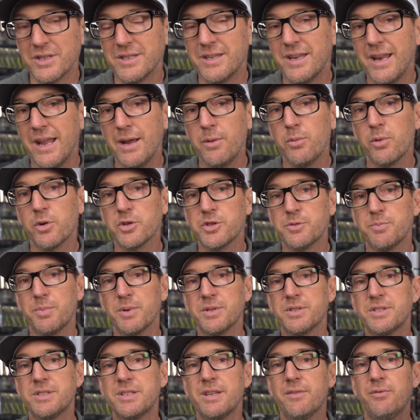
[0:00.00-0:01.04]
Today we're
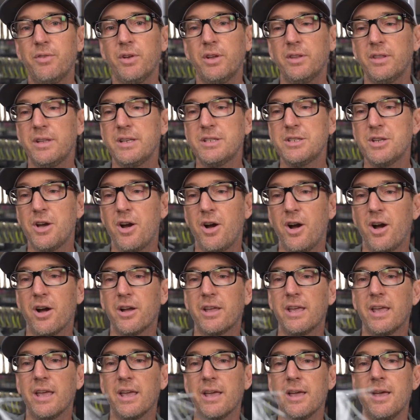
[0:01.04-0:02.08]
specifically
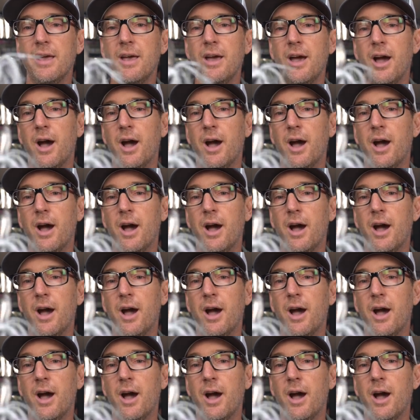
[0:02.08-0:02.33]
talking